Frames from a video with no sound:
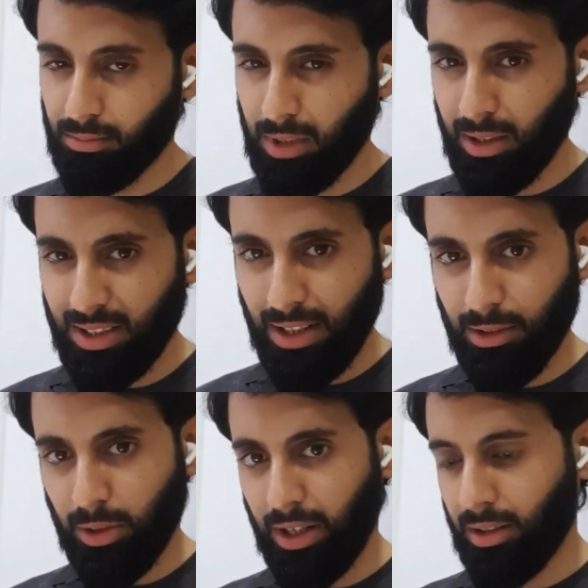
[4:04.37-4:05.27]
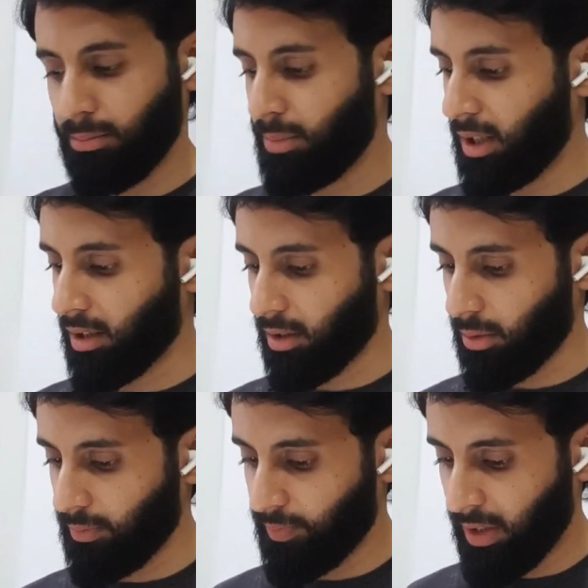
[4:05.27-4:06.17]
Now let's have a look at P and Q.
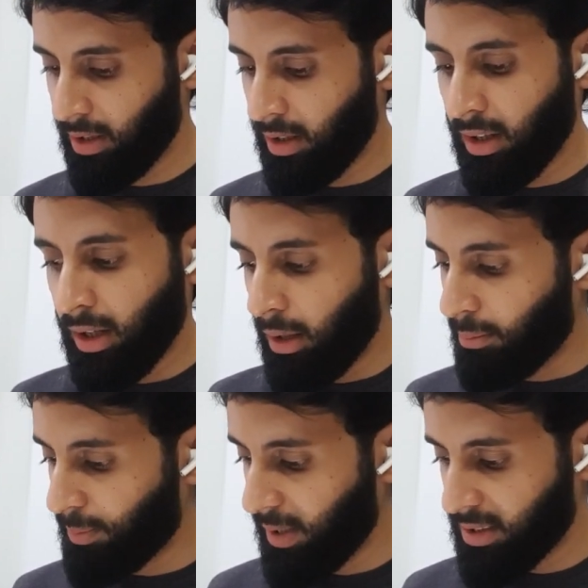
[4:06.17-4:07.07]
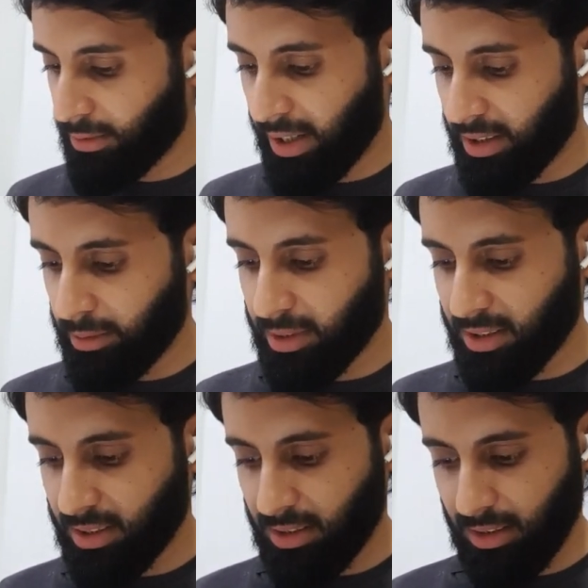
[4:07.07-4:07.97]
P is a vector which
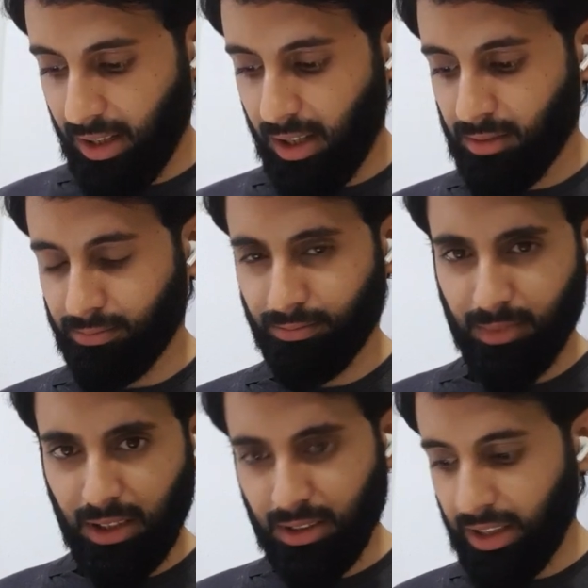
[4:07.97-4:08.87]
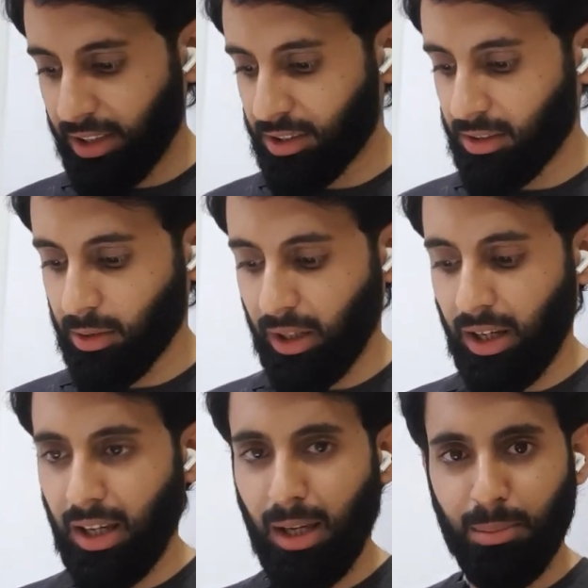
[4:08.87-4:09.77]
is in this direction, okay?
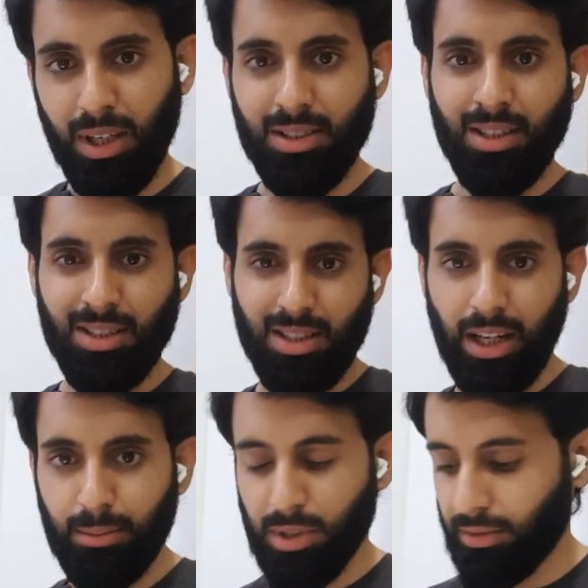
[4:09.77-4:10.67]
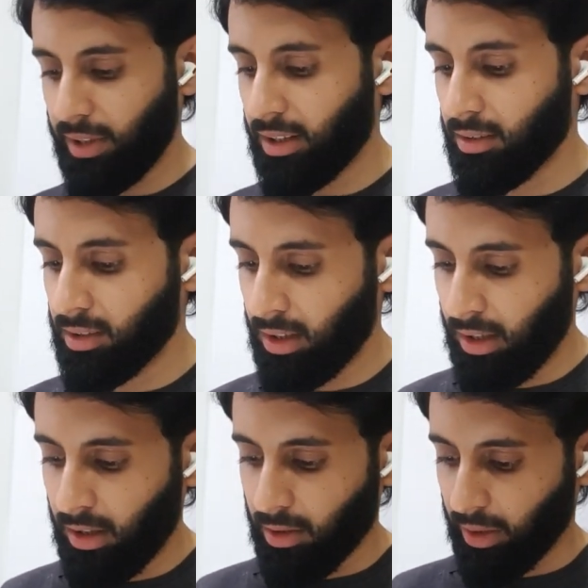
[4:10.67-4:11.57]
AB is 6 times of it,
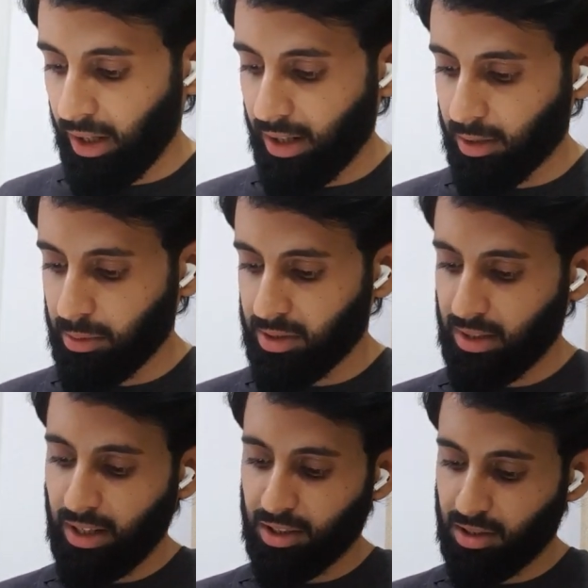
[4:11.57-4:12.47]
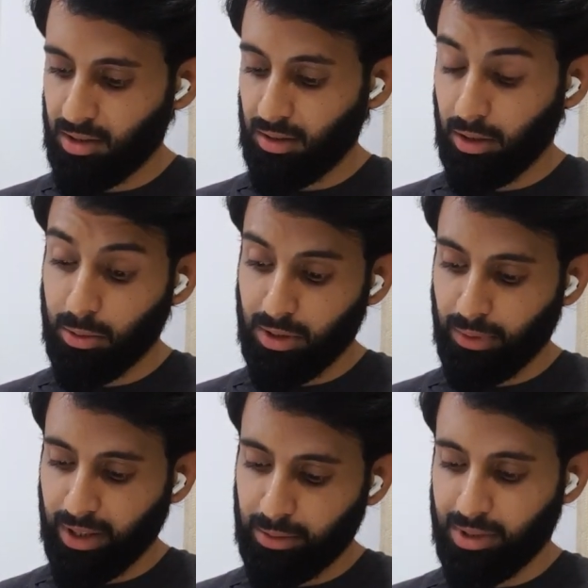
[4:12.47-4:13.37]
okay? And Q is a
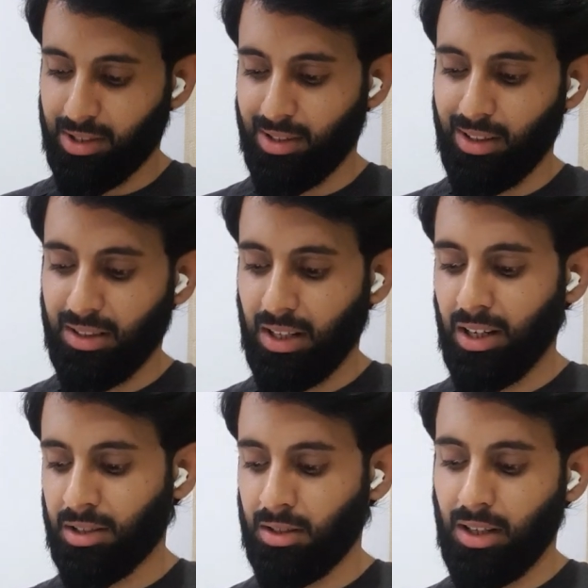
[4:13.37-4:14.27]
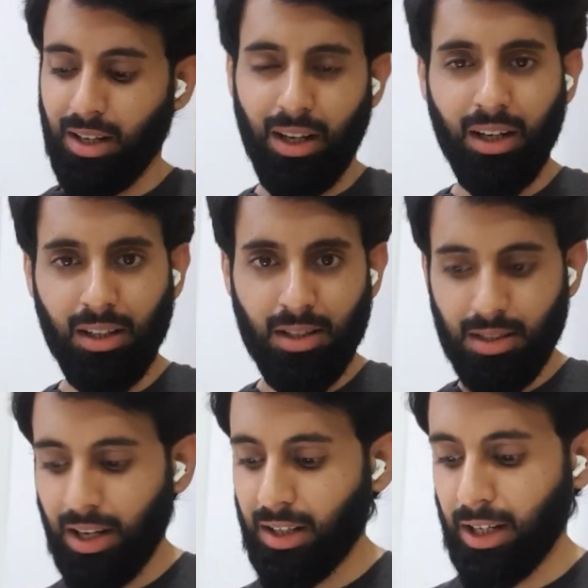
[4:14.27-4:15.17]
vector which is in this direction, and AD
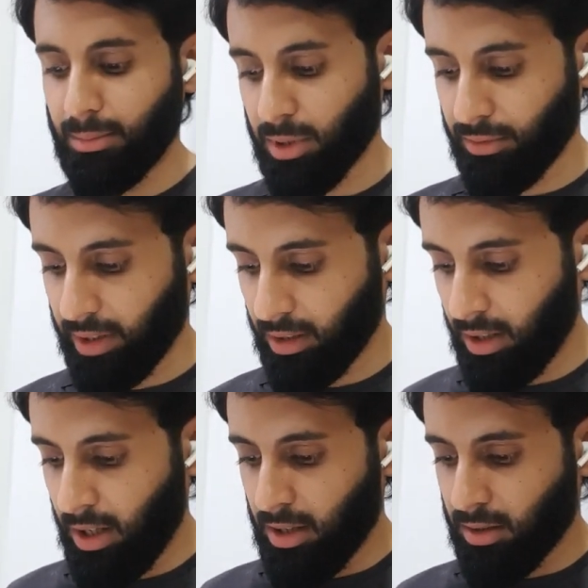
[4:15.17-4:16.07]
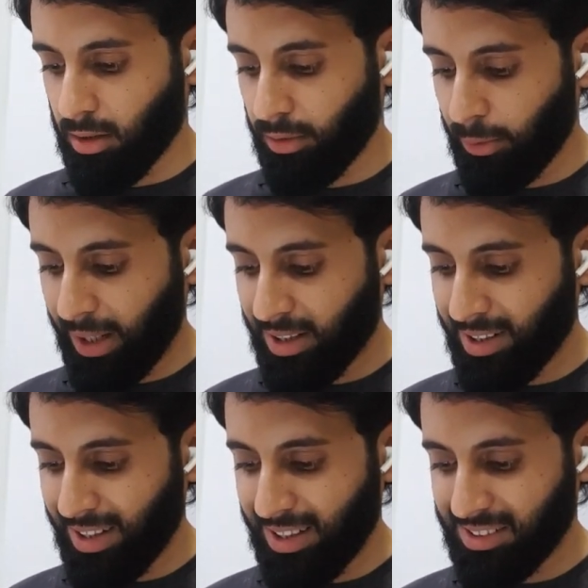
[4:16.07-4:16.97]
is 8 times of it. So if a vector
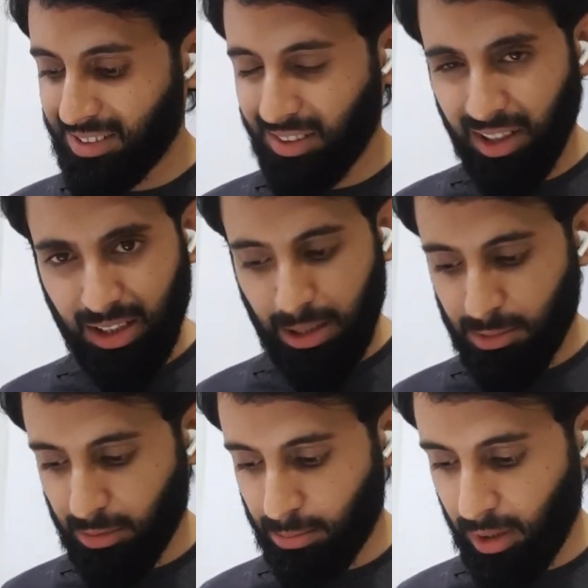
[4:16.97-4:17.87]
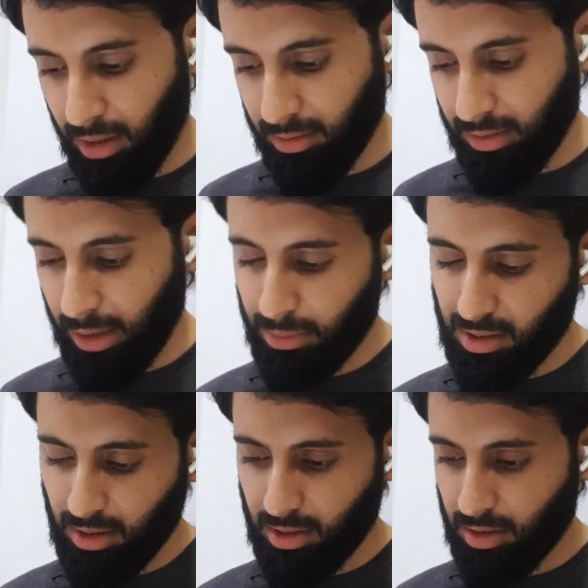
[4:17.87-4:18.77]
is 3 times of P, that
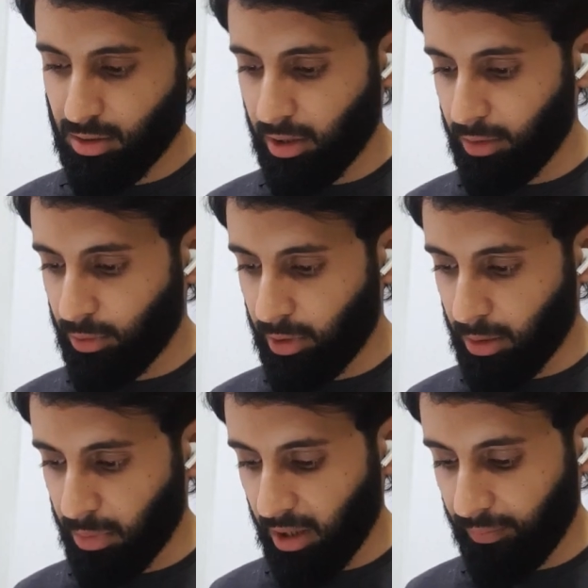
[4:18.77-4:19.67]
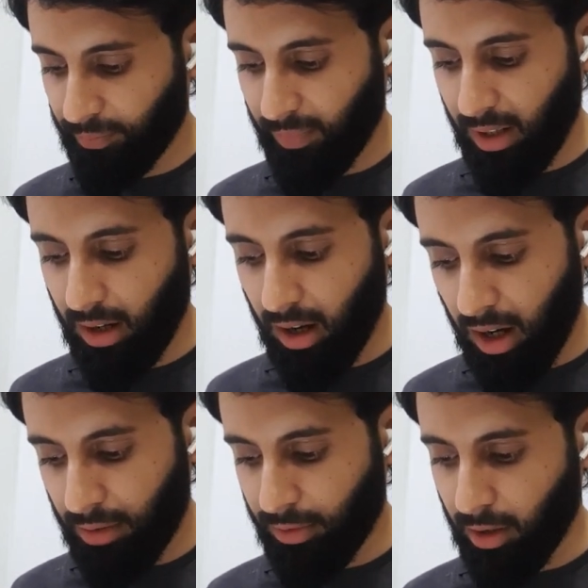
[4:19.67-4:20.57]
means it's sort of going to be
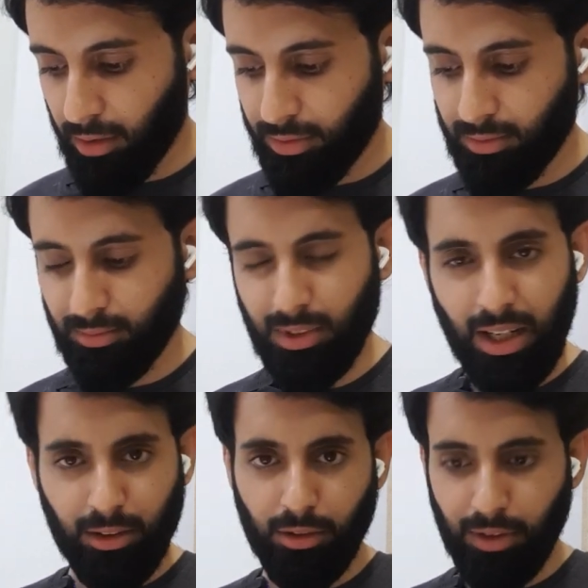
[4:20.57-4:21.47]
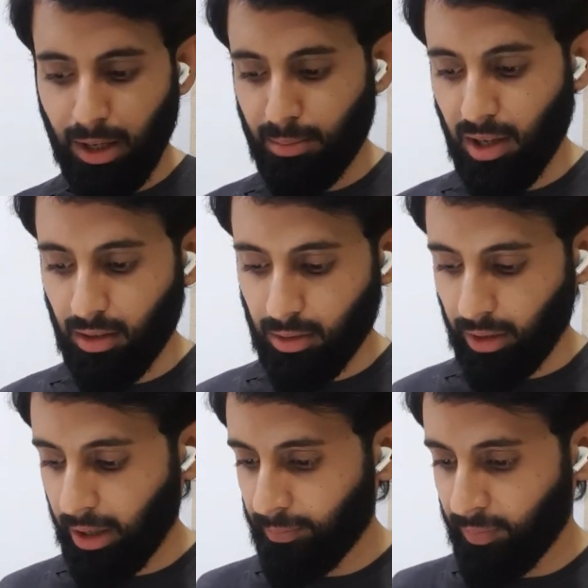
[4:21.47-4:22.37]
half of the length of AB,
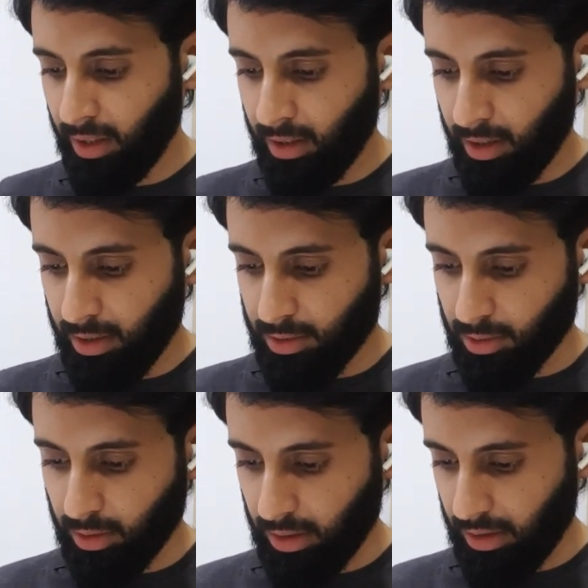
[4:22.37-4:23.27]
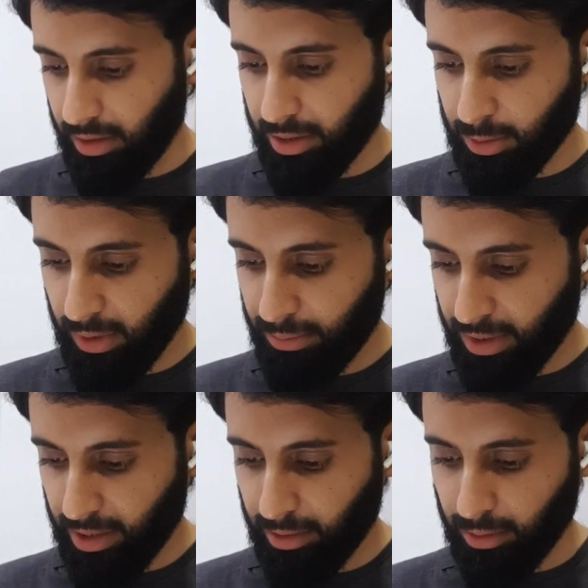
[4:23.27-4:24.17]
okay? So here's what I'm
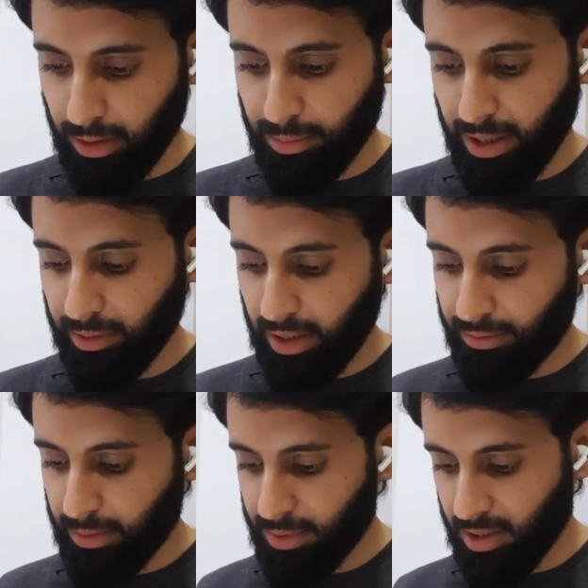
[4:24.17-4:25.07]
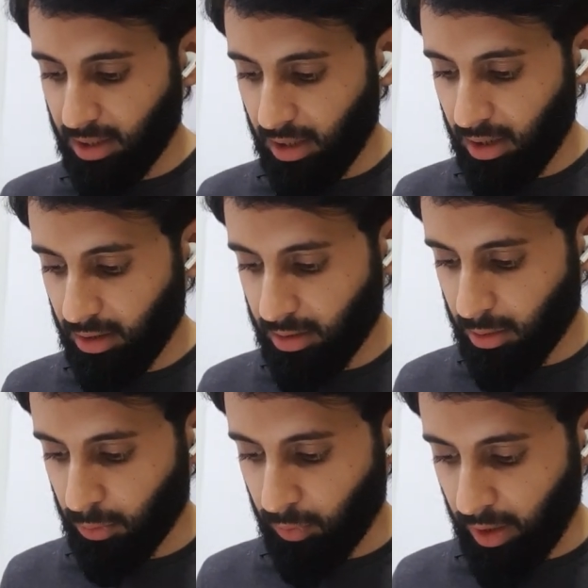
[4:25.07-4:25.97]
trying to do. I'm trying to get from C
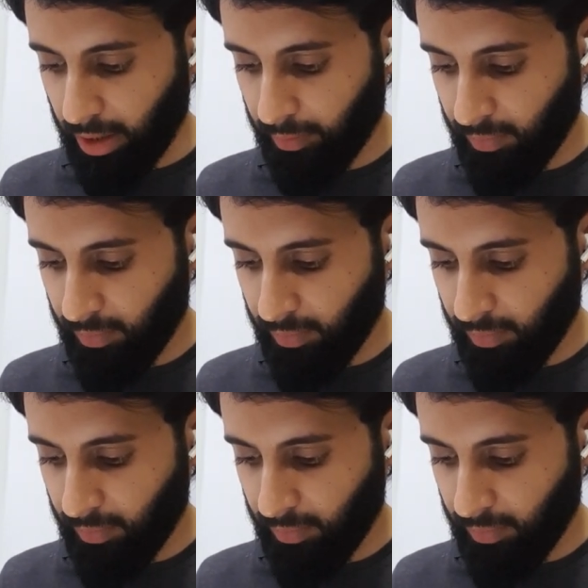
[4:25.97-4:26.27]
to Y.